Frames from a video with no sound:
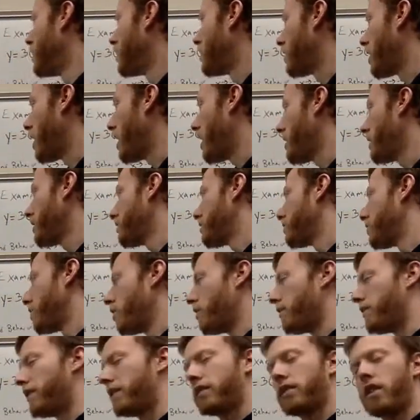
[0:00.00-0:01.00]
Okay, so
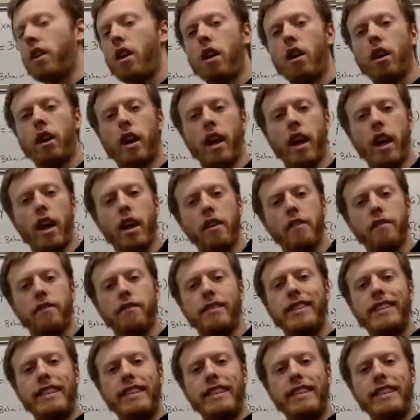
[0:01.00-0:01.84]
if it's concave